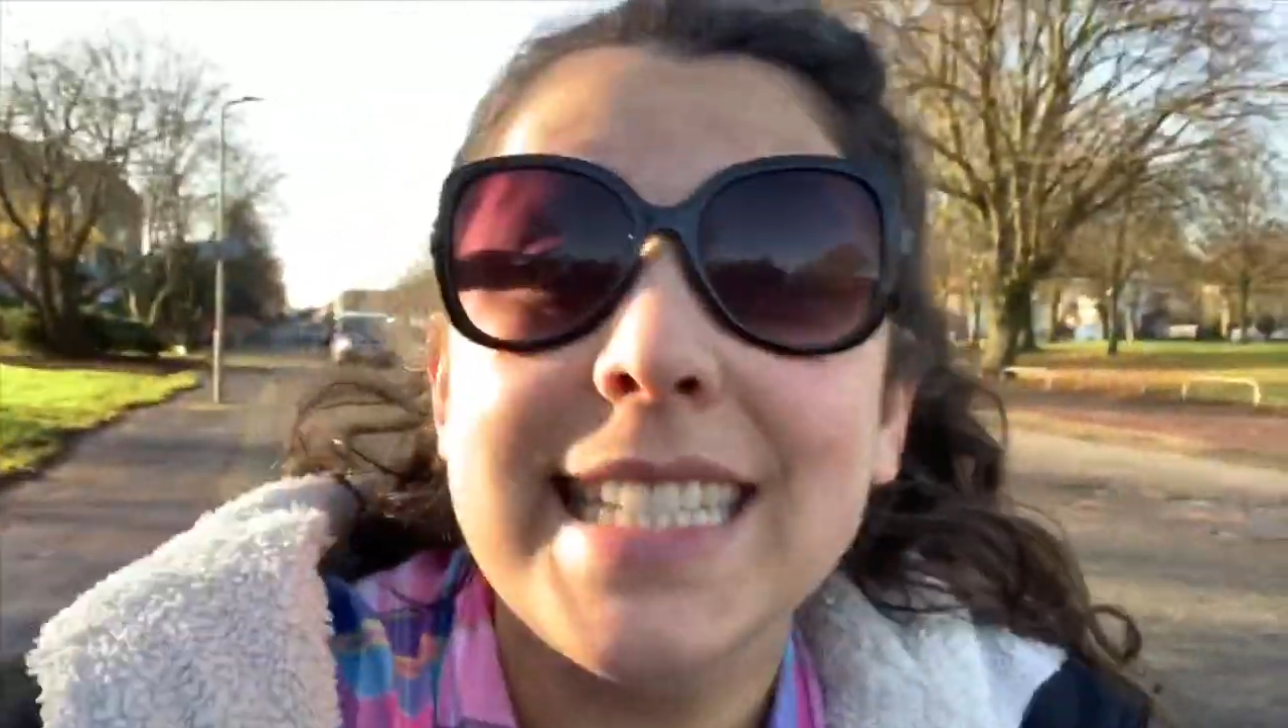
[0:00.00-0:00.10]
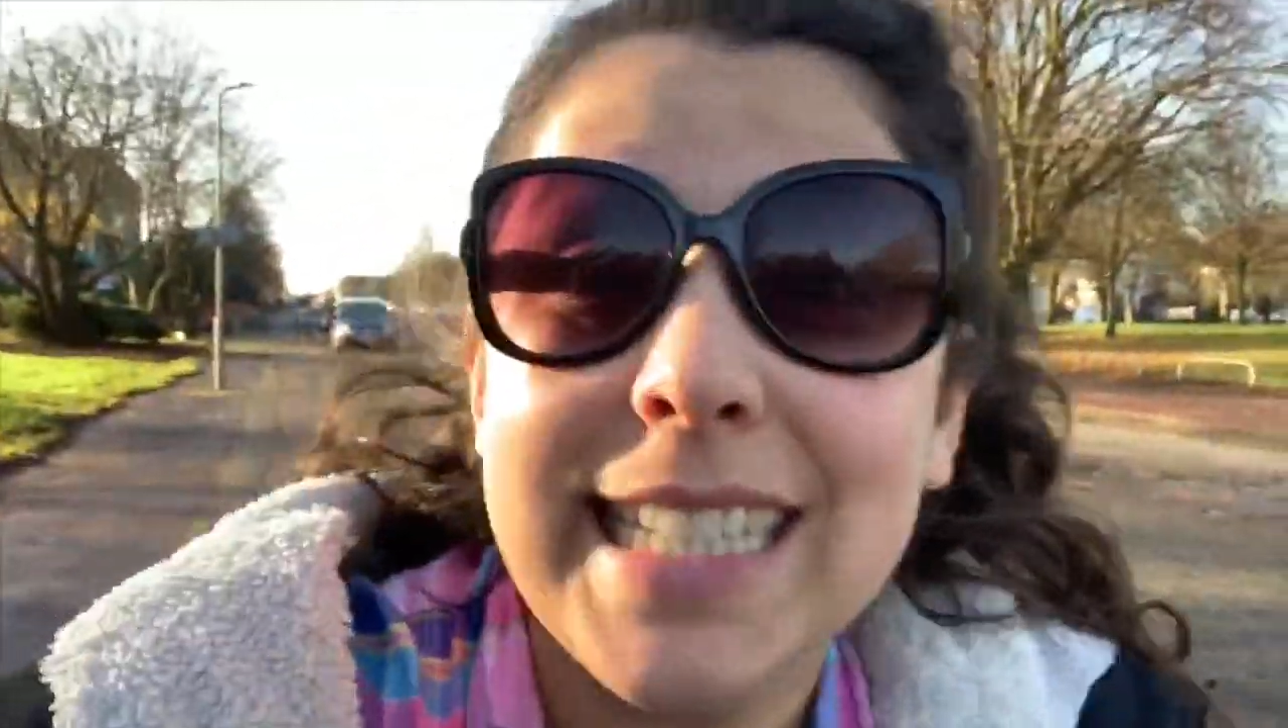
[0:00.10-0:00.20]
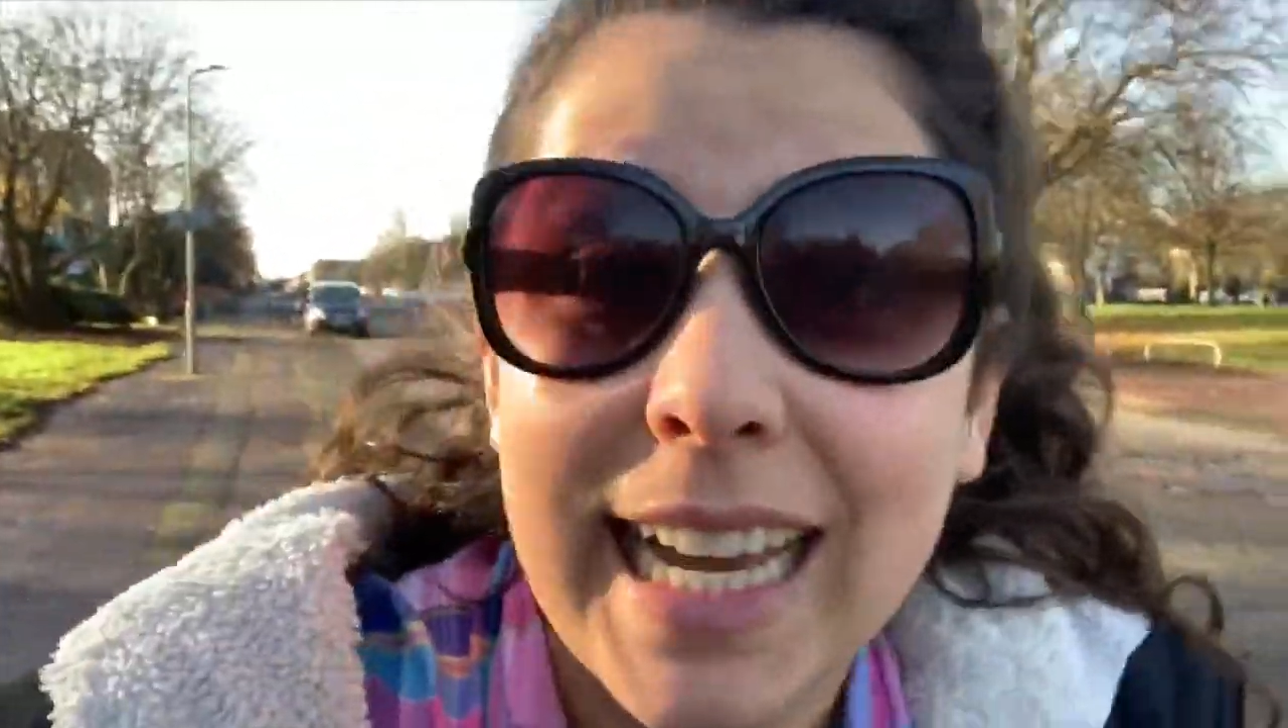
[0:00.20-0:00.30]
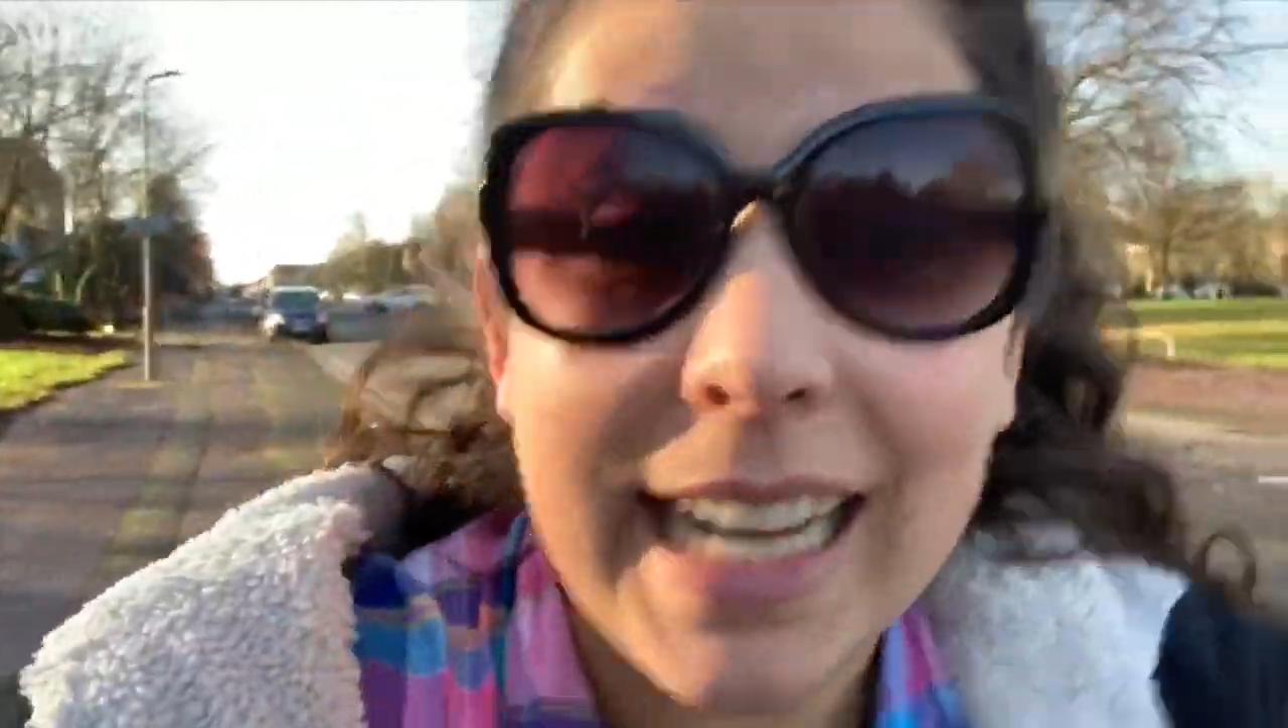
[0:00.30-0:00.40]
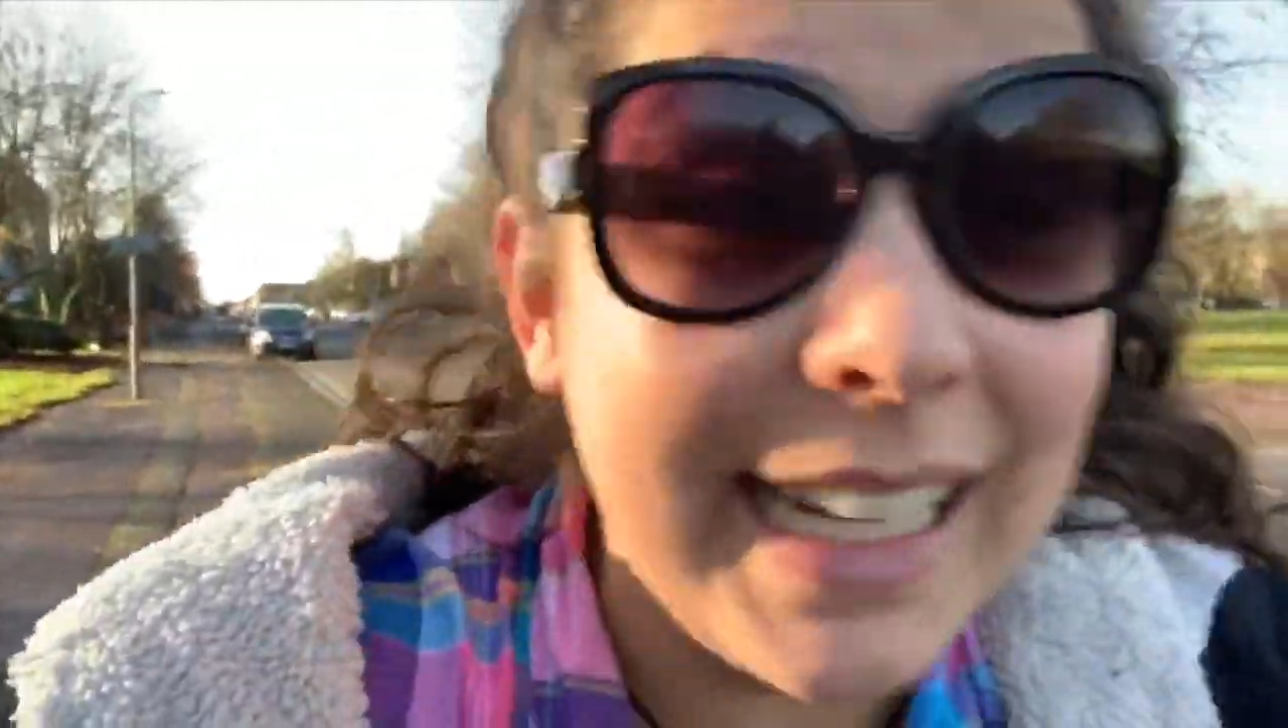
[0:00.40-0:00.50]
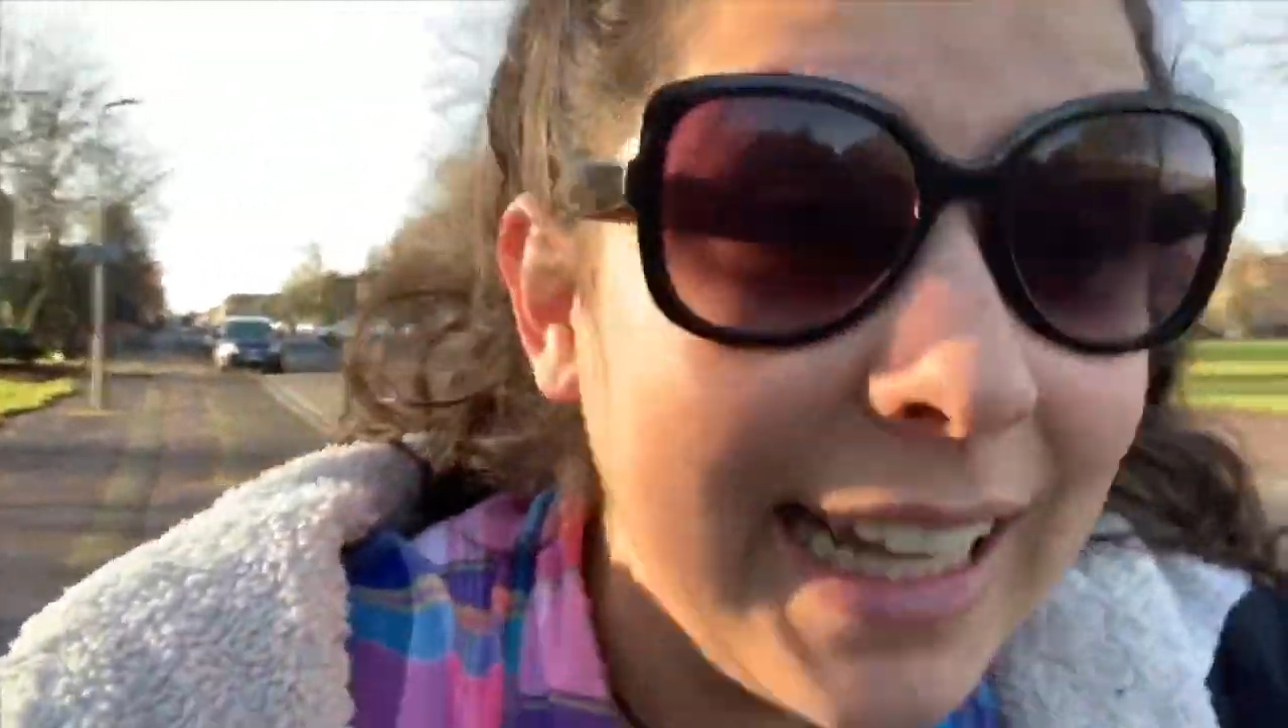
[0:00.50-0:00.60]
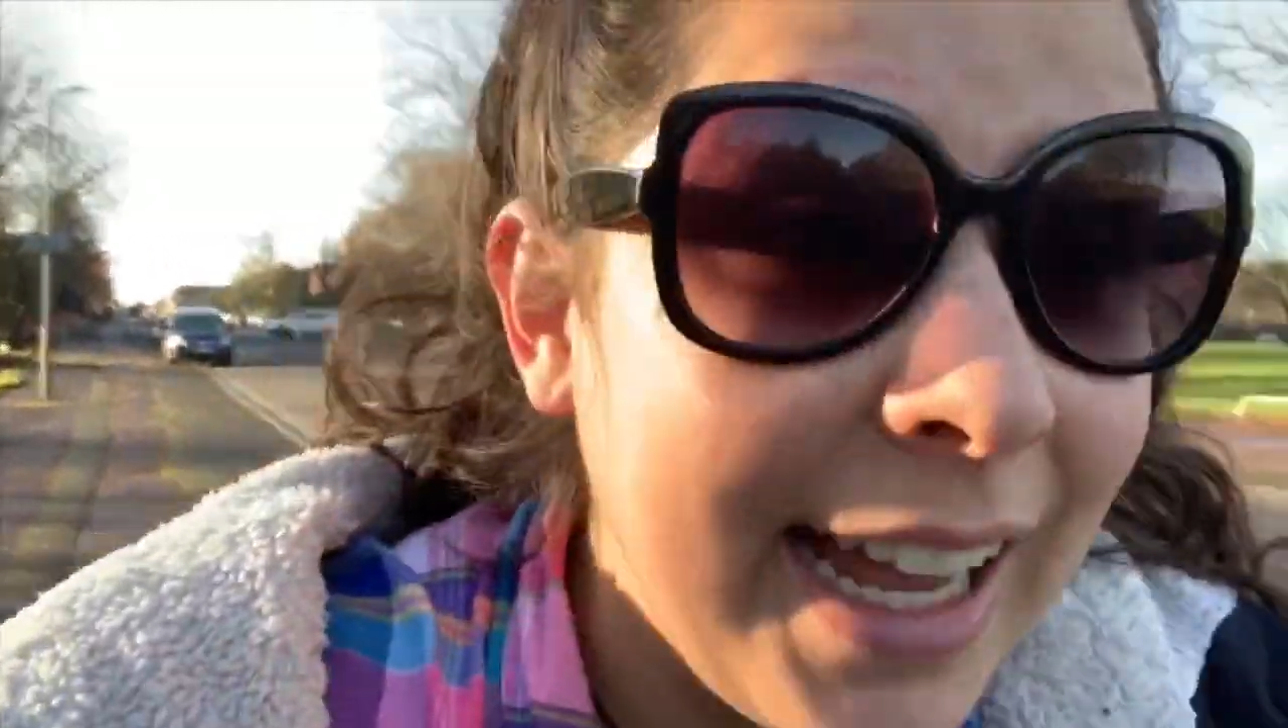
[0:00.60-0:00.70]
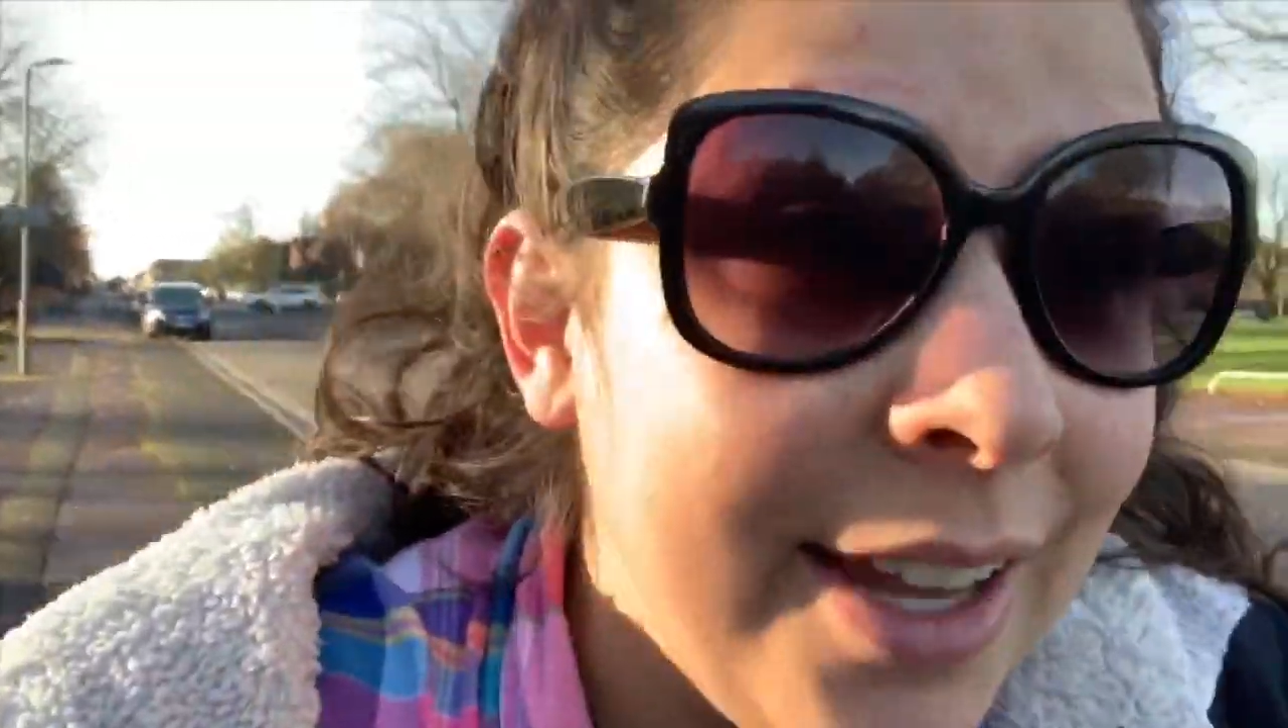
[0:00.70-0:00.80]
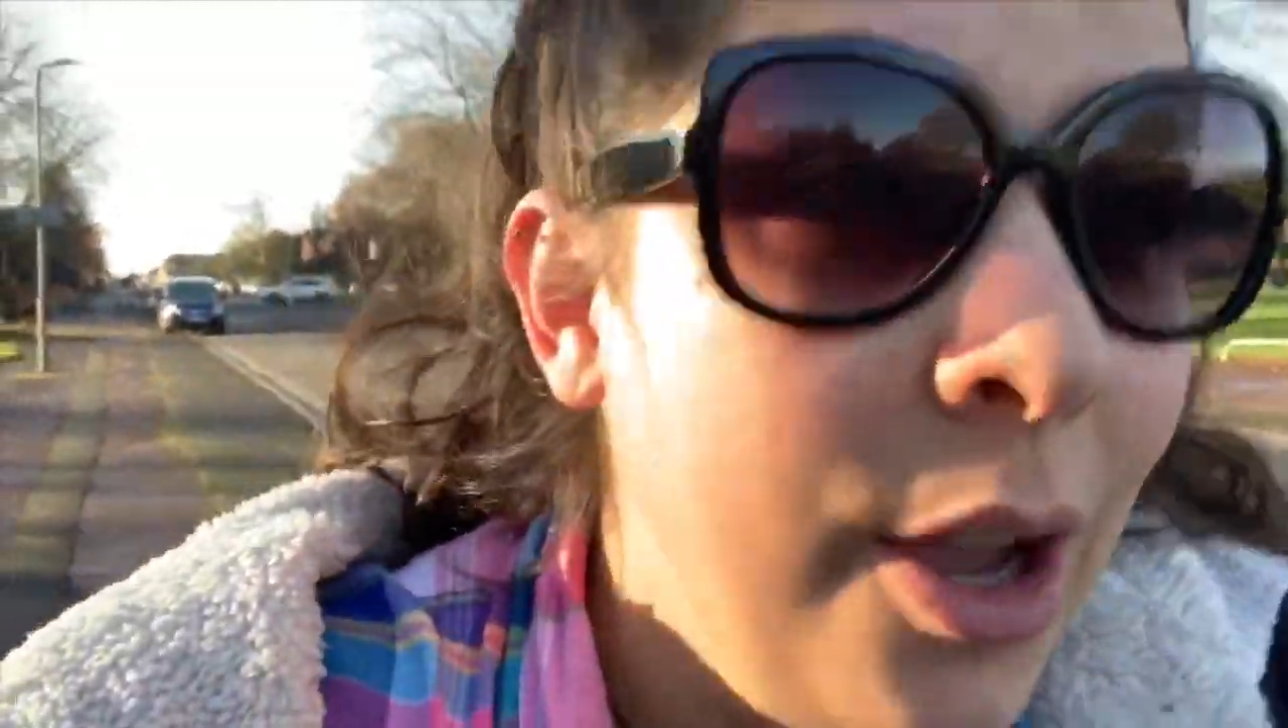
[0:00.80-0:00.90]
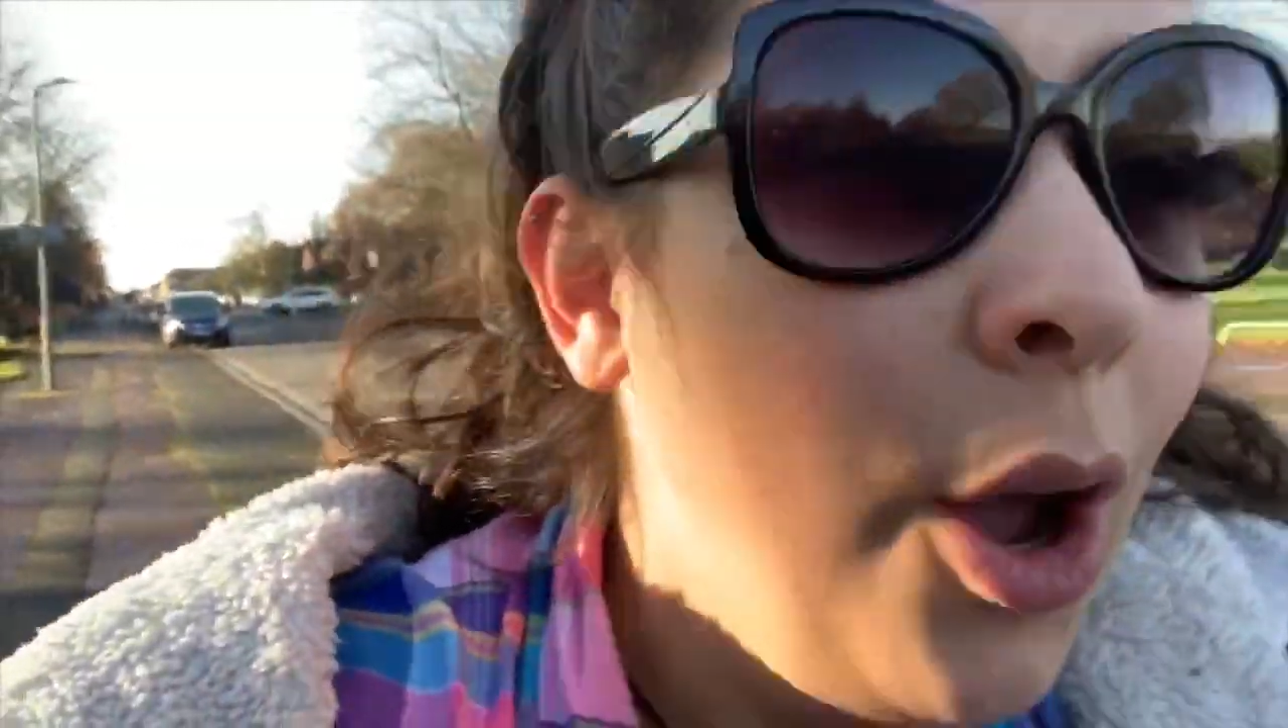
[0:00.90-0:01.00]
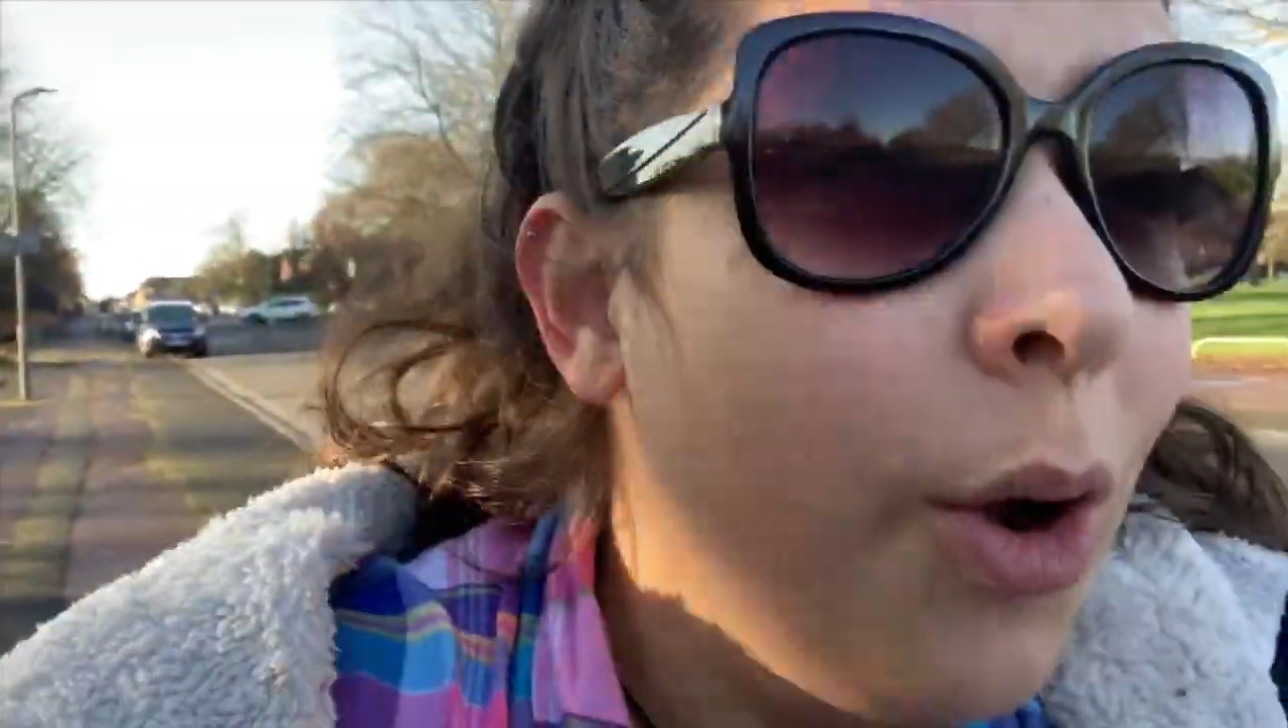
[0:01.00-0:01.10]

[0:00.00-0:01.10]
sunny day